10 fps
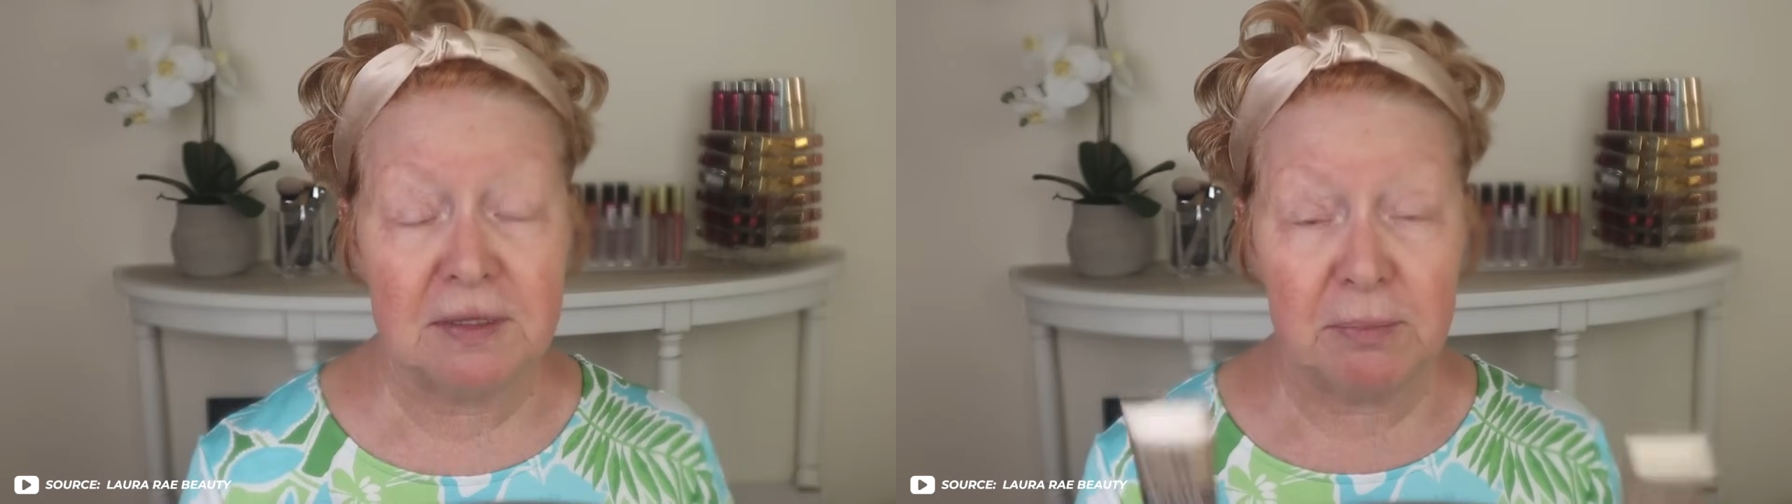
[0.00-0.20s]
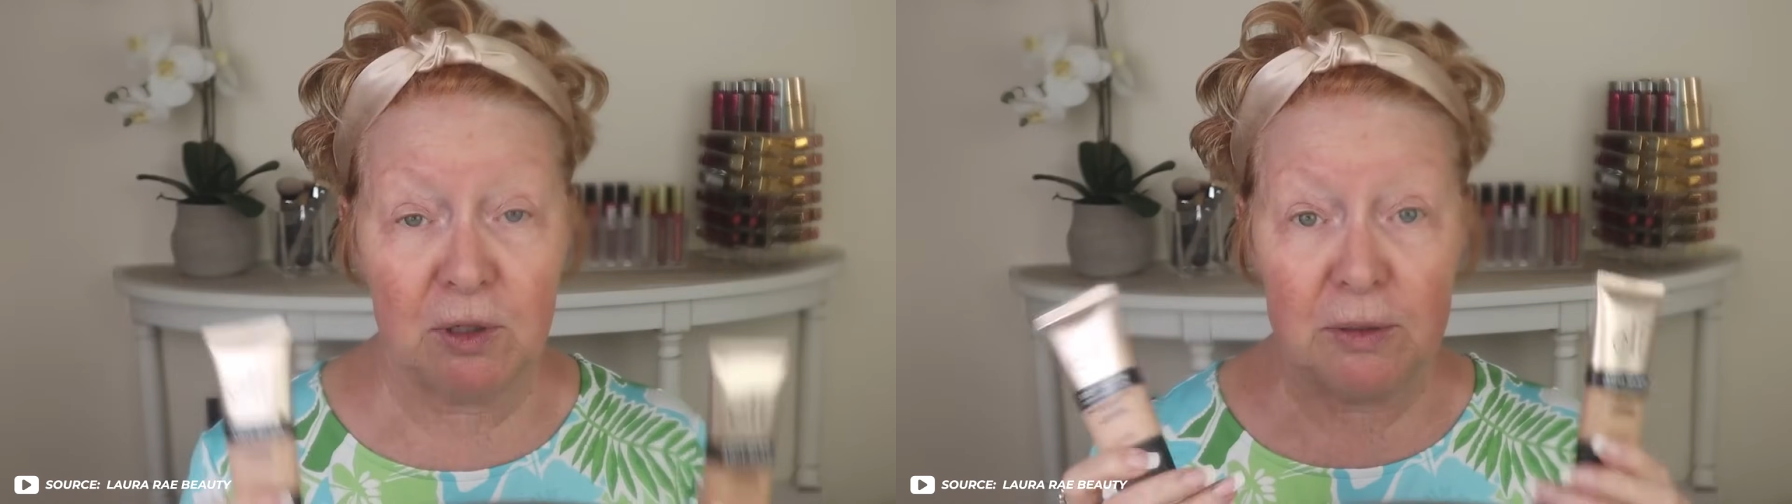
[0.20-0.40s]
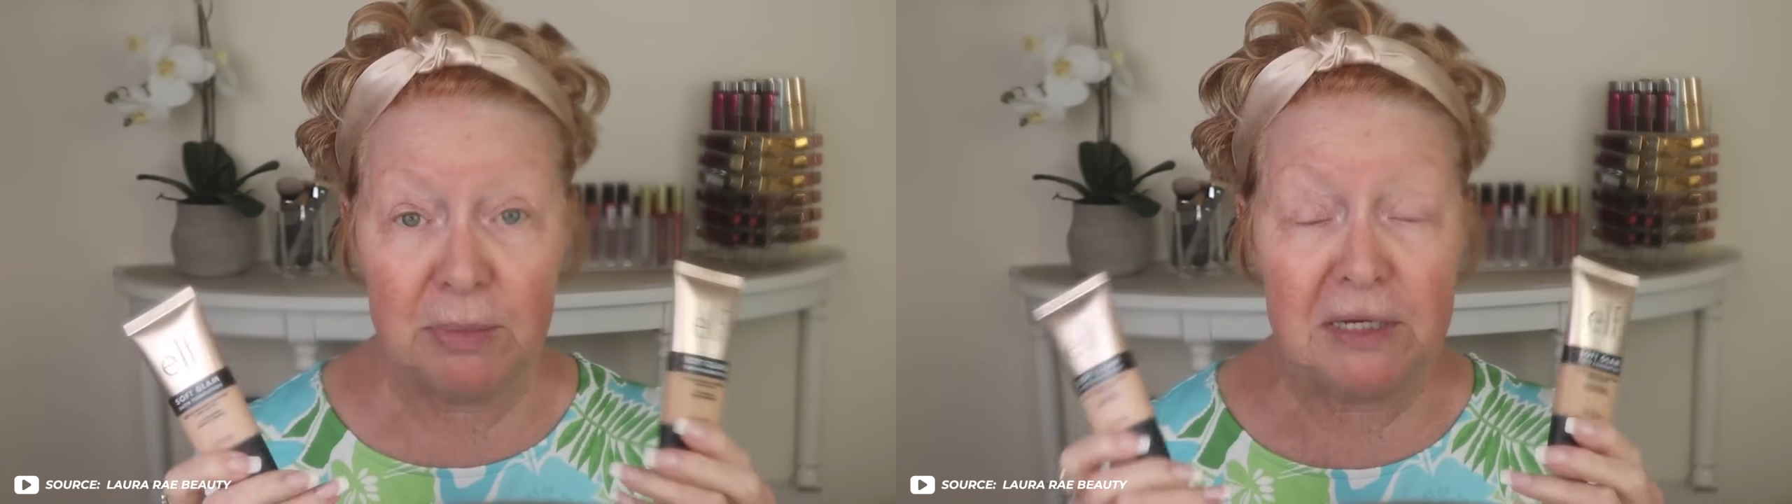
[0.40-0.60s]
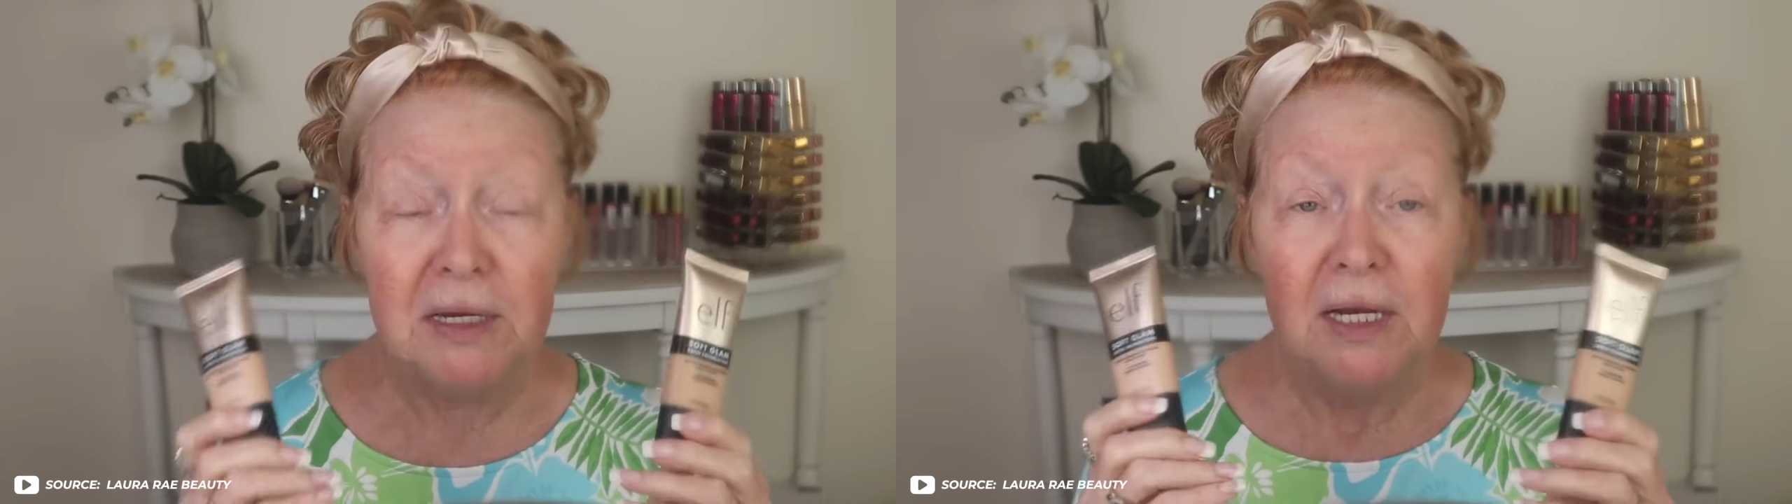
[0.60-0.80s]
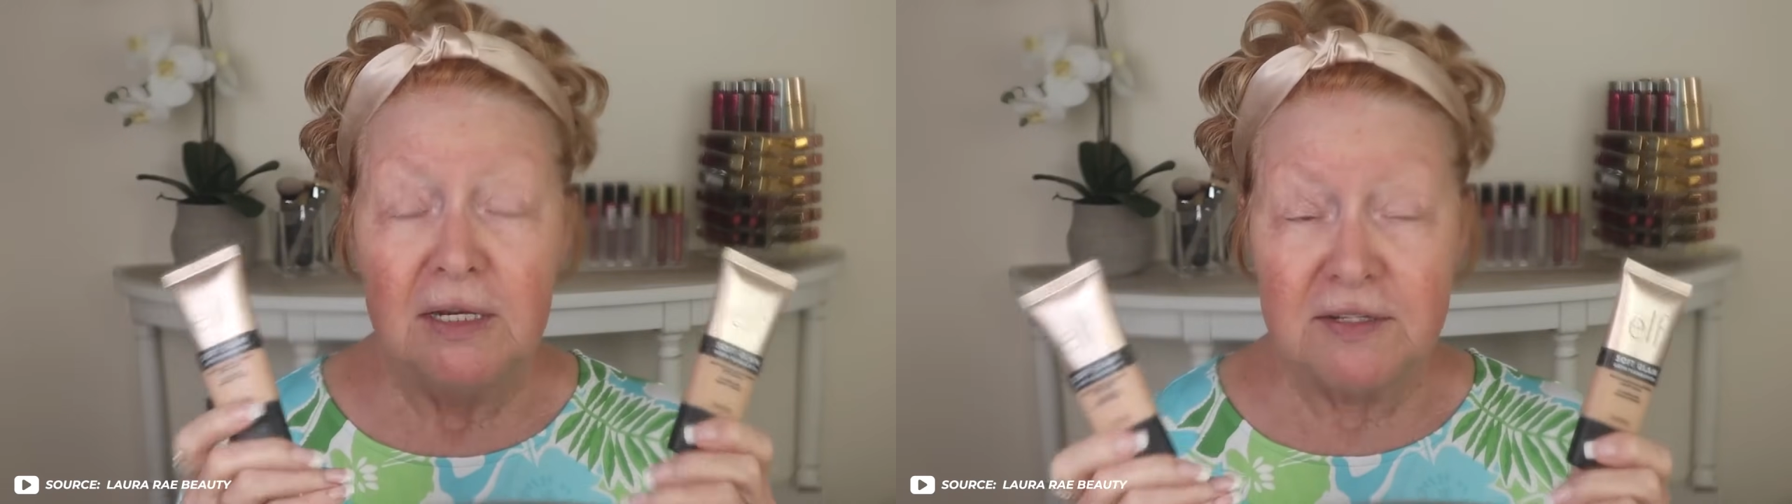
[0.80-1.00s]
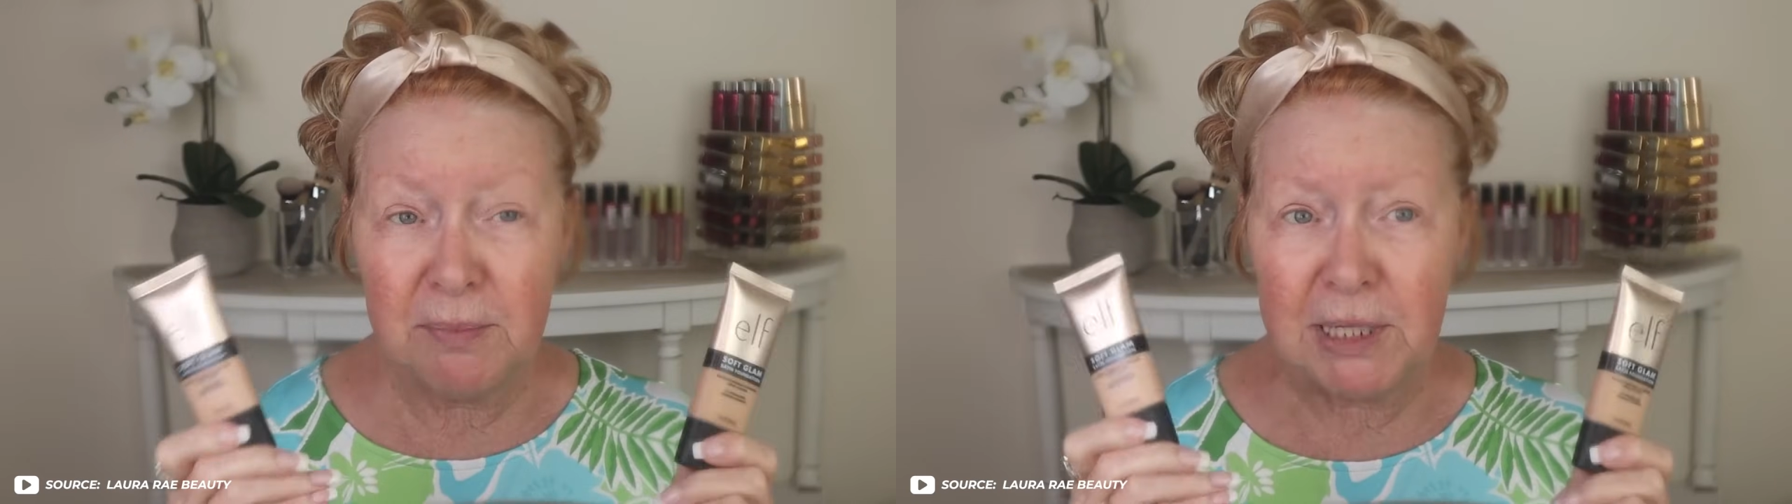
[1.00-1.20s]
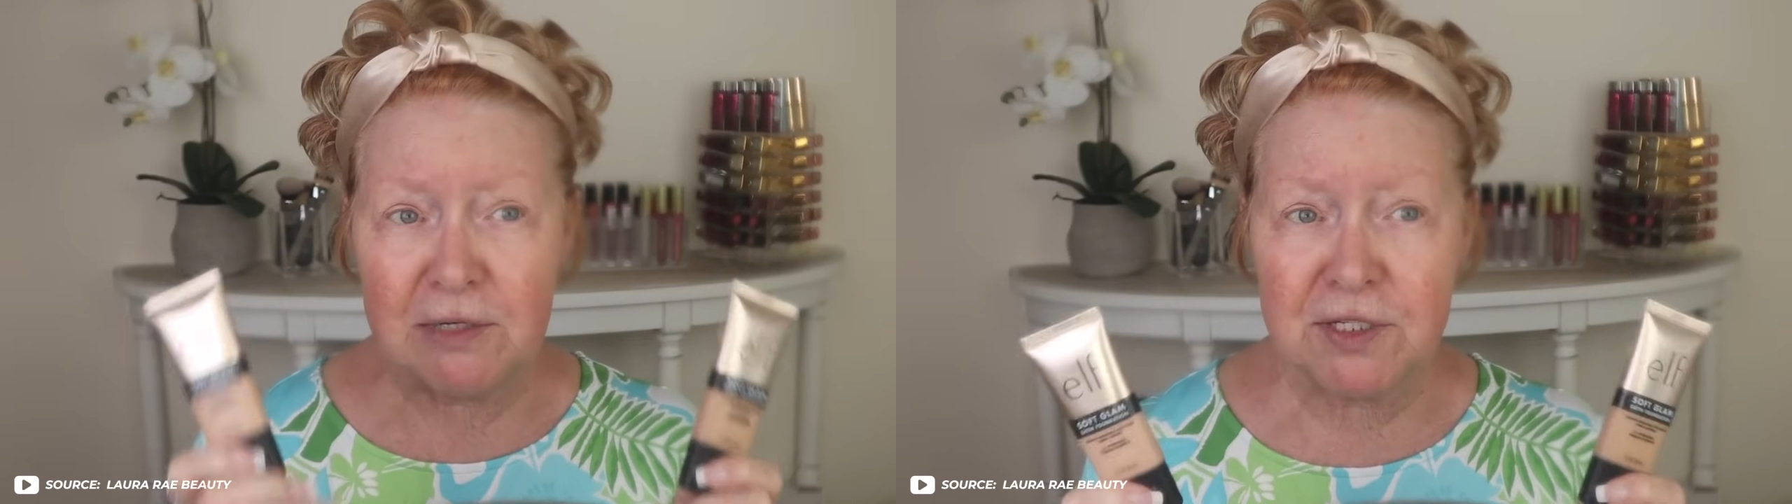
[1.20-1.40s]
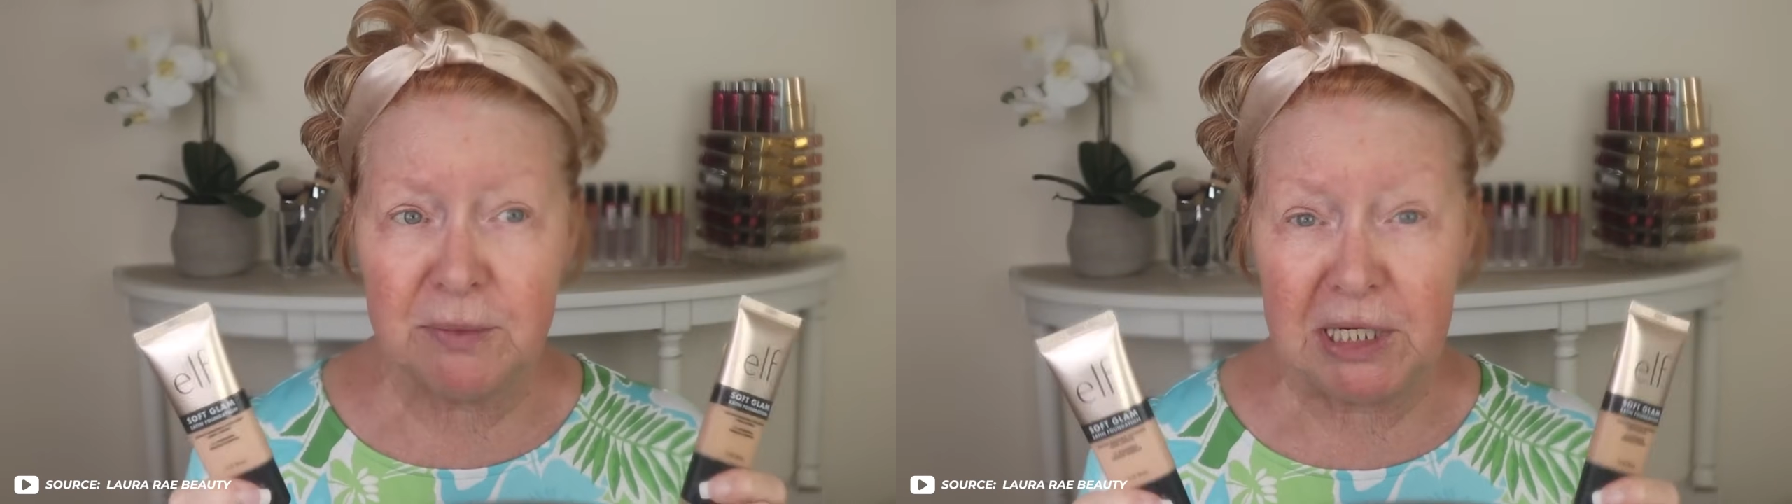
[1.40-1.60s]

I also recommend using